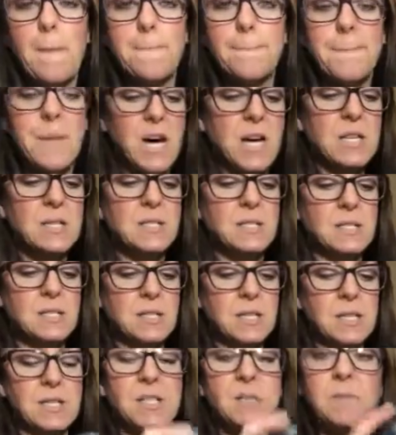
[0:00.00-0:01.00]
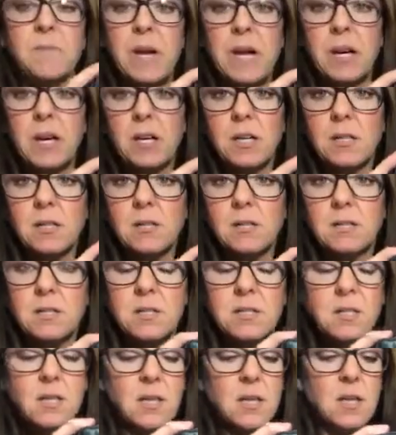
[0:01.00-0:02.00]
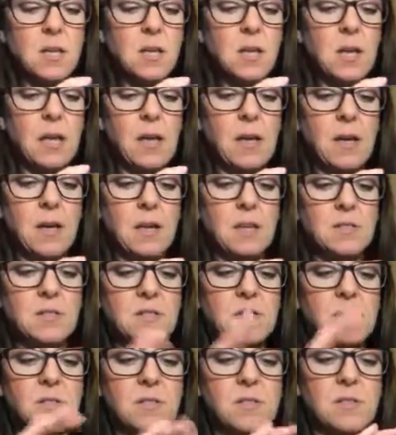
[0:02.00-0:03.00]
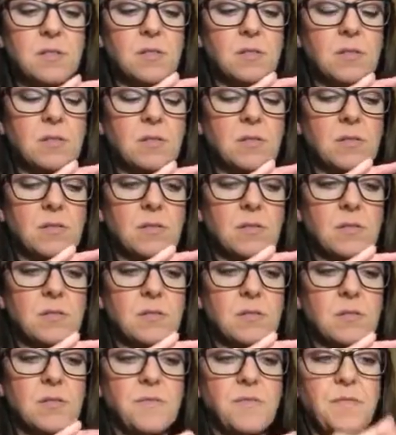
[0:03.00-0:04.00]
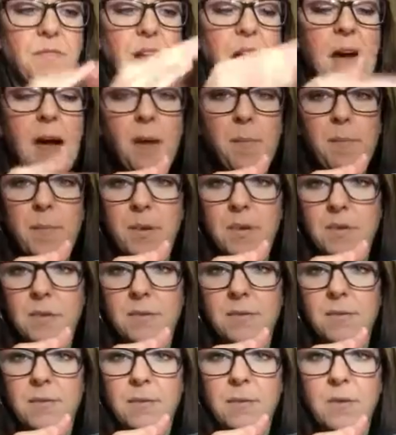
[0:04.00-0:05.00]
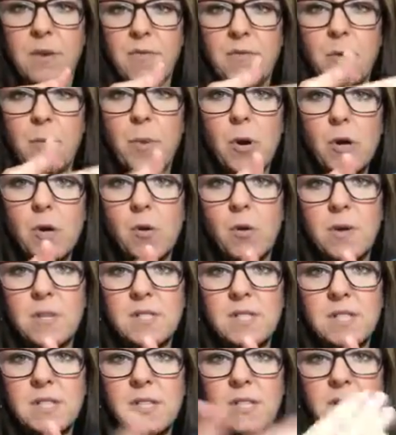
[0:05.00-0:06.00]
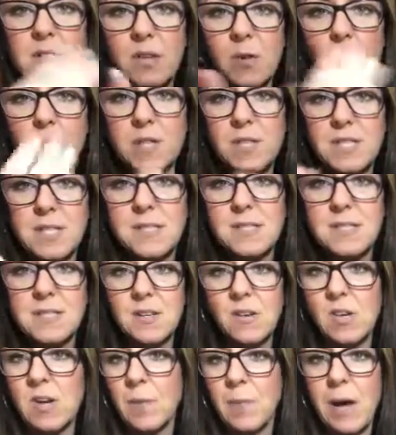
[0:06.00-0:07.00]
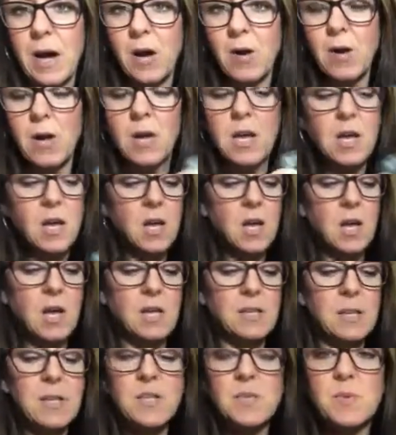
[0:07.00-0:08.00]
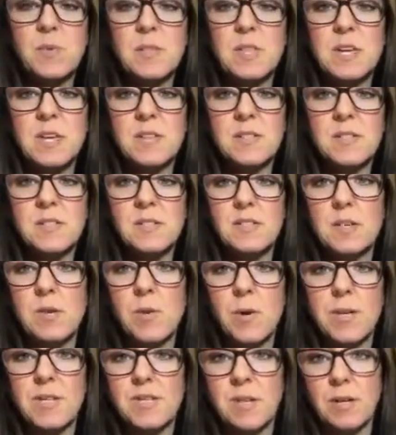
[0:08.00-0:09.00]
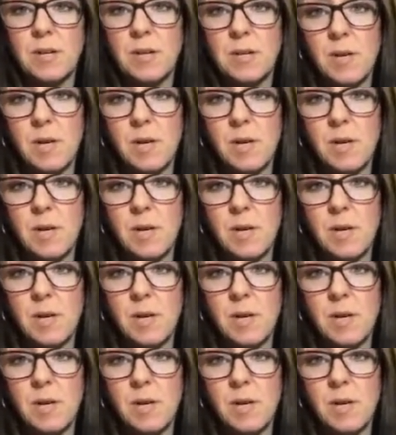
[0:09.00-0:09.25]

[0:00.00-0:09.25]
but it's bigger. And the flap, if you put coins in it, the coins can still come out. At least with this, the coins aren't